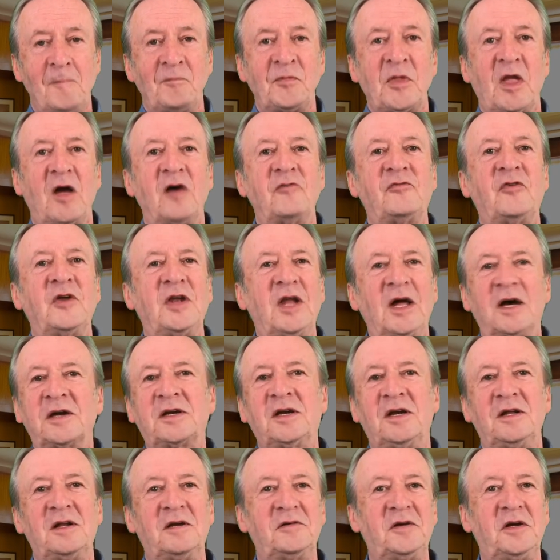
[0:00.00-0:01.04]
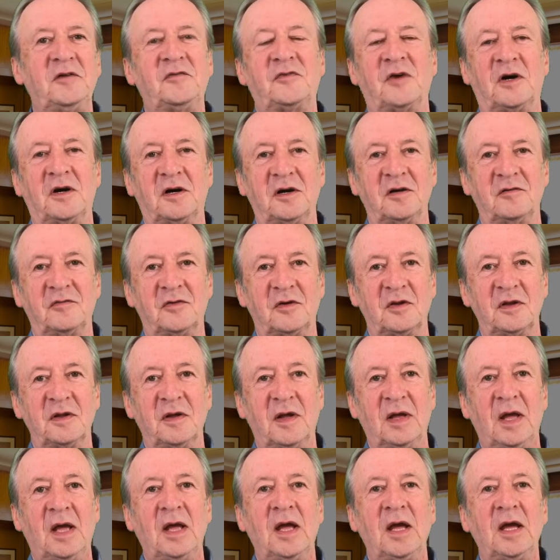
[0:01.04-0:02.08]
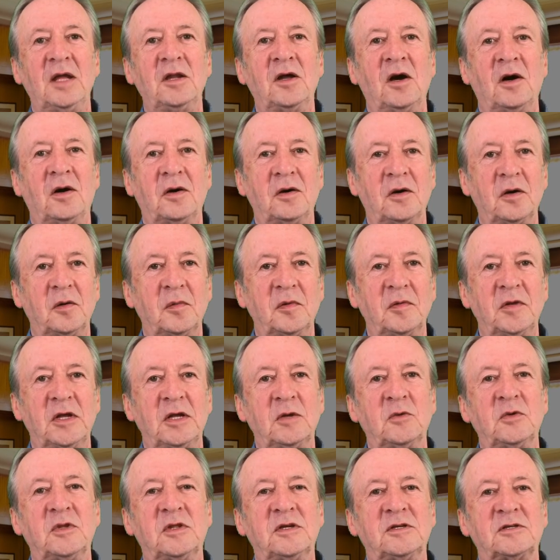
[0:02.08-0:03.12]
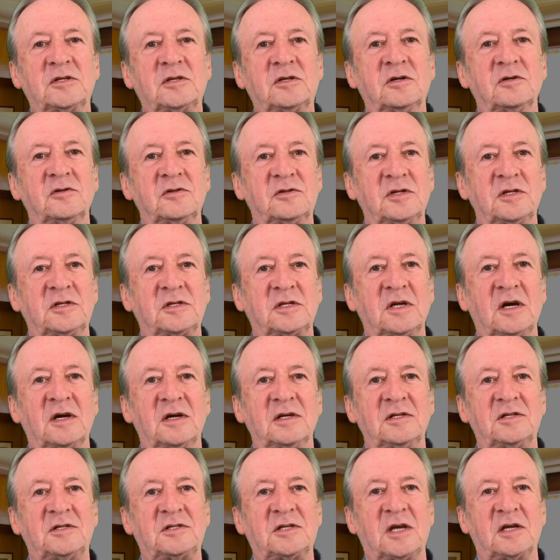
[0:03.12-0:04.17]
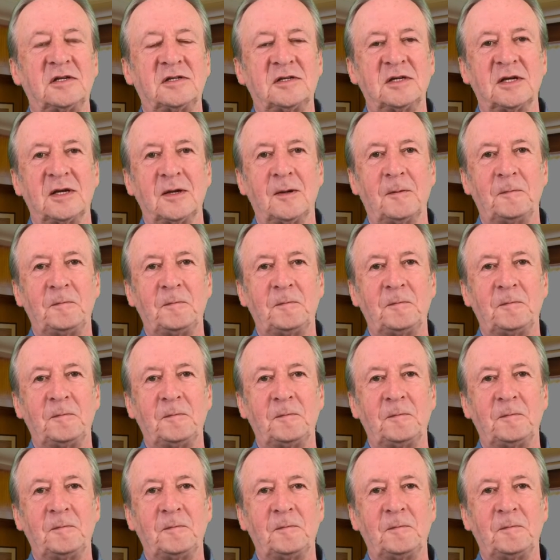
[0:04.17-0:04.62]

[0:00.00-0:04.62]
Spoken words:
a vernacular revival in harmony with its countryside setting.